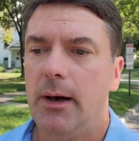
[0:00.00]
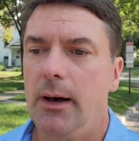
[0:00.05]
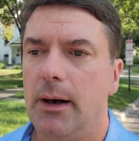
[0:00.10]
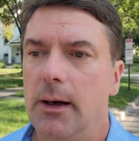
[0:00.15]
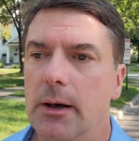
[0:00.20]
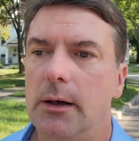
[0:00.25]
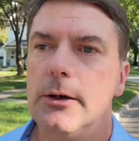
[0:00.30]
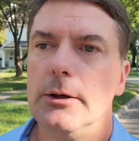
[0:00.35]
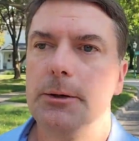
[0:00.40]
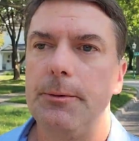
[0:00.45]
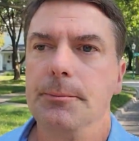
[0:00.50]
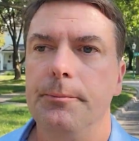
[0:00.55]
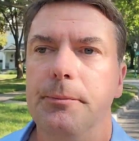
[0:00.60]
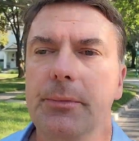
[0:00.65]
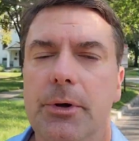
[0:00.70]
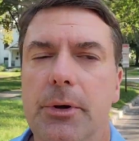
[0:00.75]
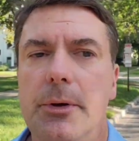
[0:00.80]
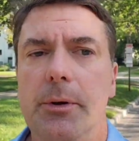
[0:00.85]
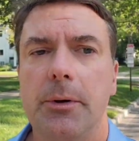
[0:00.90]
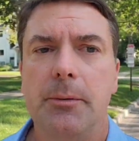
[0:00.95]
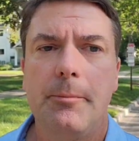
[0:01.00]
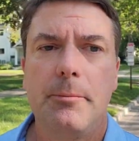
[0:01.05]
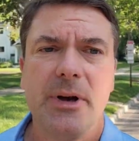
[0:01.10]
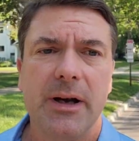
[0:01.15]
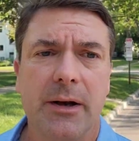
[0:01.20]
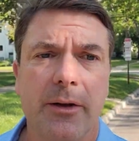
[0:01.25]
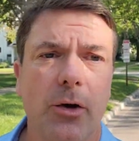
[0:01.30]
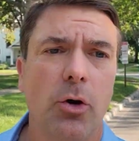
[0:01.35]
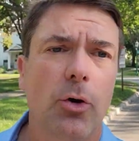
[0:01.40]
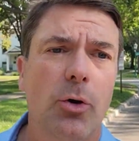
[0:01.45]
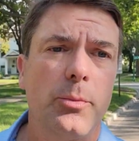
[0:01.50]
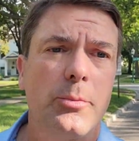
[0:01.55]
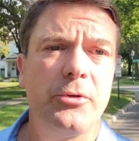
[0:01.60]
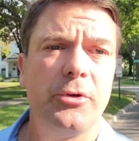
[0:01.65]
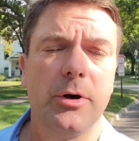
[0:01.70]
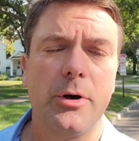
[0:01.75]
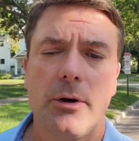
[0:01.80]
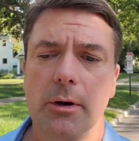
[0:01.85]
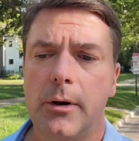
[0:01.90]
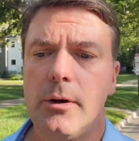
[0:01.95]
Um, many of the homes
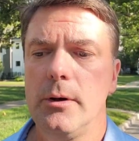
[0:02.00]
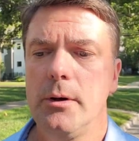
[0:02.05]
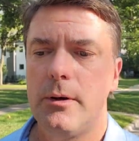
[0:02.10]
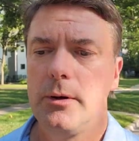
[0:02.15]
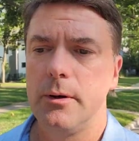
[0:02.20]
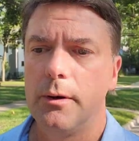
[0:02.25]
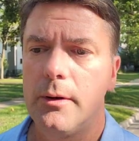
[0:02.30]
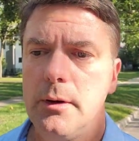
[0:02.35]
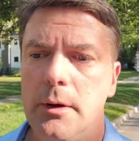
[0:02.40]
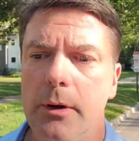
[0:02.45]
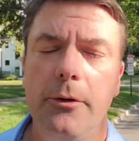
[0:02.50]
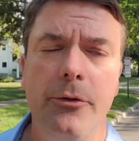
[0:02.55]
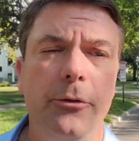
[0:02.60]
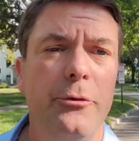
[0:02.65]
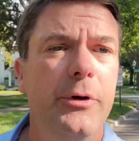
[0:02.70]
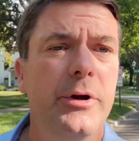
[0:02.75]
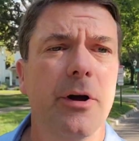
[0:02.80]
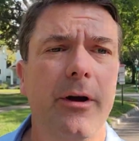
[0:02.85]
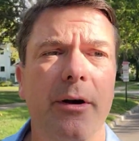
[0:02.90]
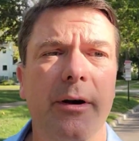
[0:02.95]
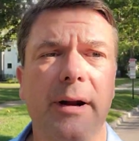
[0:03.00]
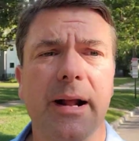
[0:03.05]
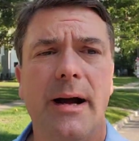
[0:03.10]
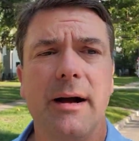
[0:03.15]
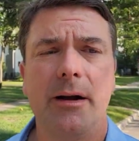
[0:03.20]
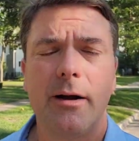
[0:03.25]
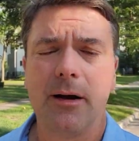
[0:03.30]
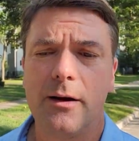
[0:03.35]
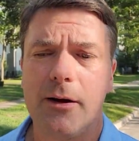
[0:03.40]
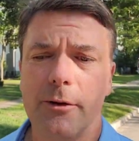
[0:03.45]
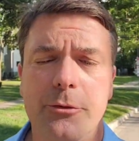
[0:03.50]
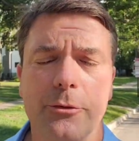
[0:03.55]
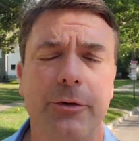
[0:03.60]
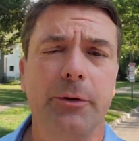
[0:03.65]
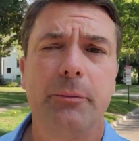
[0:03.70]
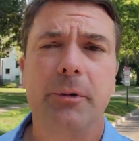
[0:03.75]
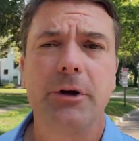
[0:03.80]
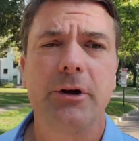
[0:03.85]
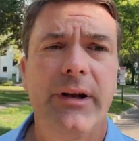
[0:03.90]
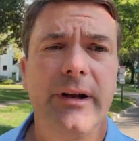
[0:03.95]
are 300 uh,
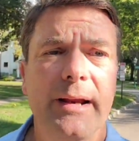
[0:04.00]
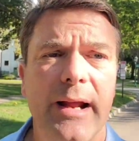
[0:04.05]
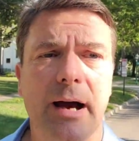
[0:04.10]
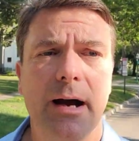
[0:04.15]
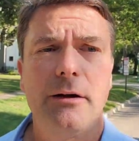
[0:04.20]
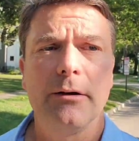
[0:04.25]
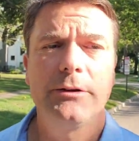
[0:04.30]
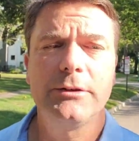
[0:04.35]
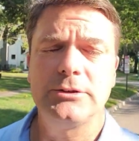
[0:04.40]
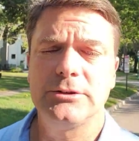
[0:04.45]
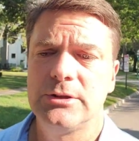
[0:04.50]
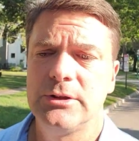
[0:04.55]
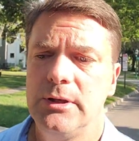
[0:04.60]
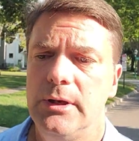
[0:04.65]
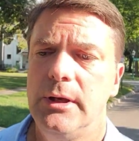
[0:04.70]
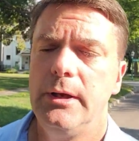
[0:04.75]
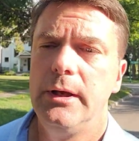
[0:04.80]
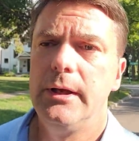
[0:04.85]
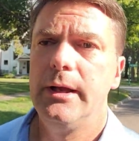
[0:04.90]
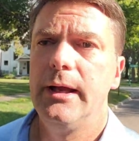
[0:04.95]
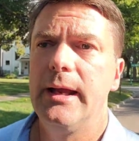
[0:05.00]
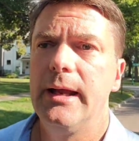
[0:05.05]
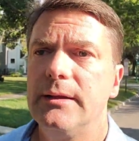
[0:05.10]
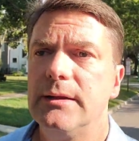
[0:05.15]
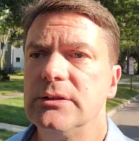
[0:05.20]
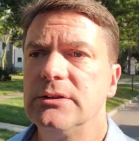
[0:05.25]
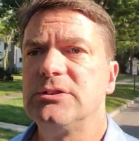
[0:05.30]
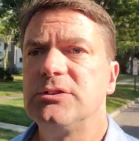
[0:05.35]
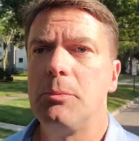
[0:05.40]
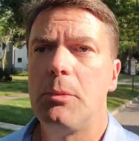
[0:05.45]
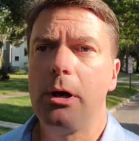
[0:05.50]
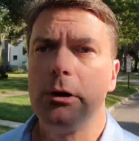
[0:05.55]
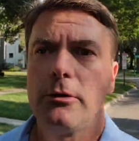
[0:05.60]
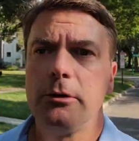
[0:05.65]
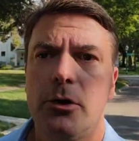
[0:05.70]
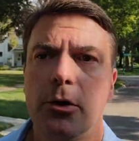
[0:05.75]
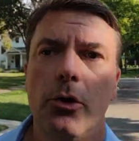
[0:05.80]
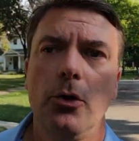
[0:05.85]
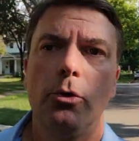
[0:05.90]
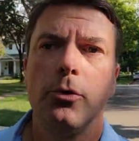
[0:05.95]
$3 million and the
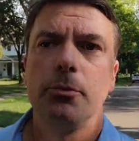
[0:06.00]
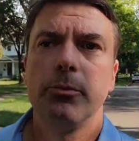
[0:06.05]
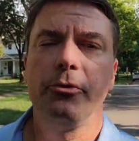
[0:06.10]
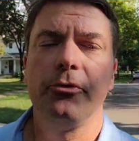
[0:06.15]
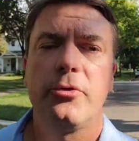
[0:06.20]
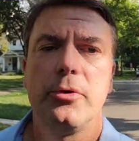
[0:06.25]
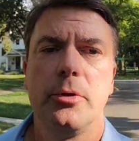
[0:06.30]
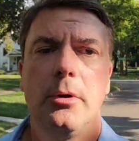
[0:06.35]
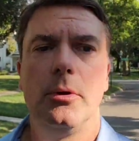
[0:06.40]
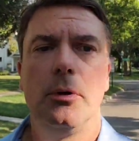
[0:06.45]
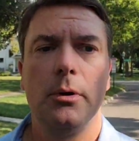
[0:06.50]
smaller homes